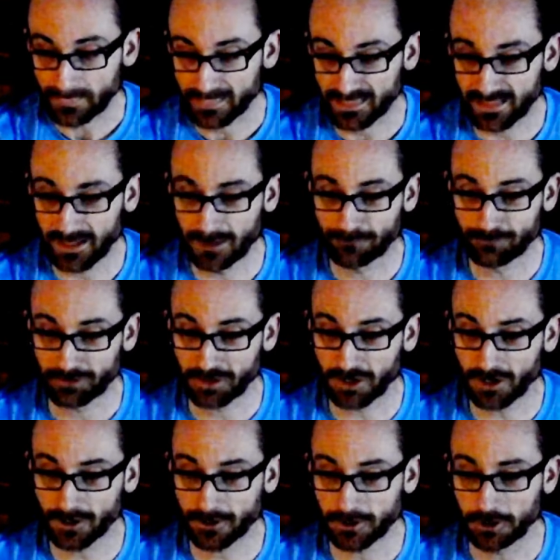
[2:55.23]
Now for
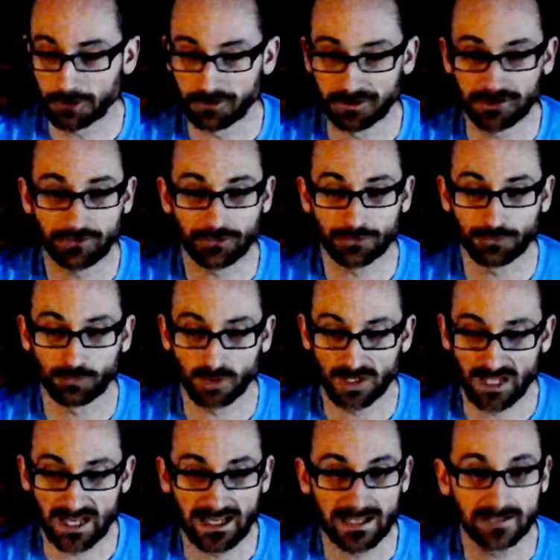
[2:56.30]
cardio, and this is what
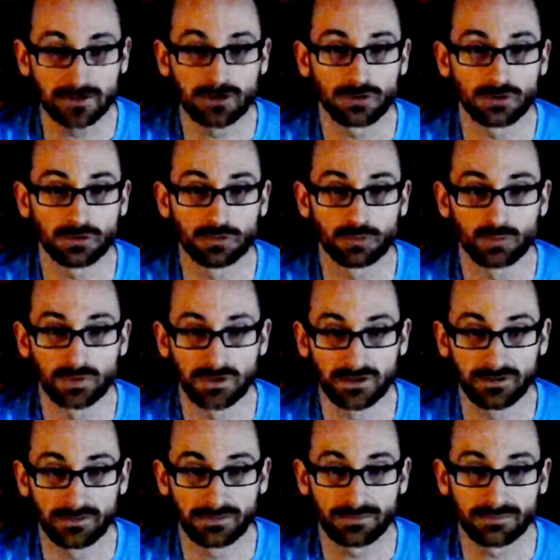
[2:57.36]
I do with
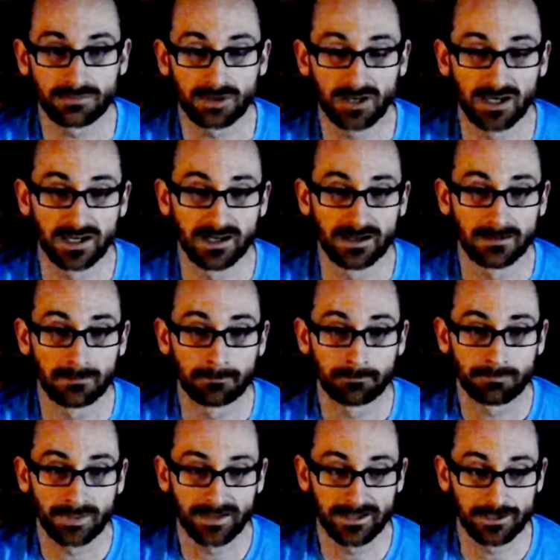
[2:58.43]

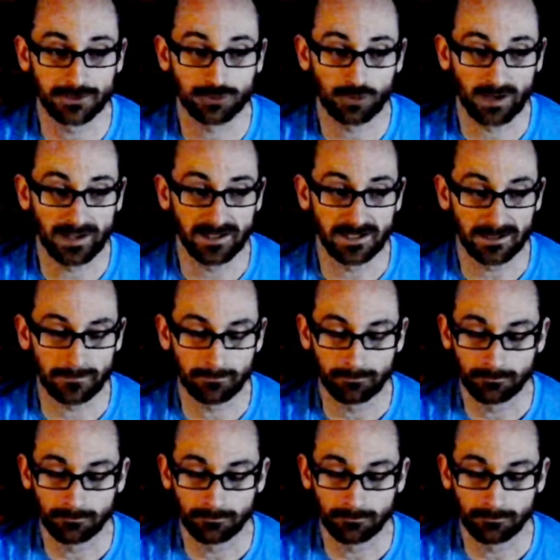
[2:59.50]
HIIT training,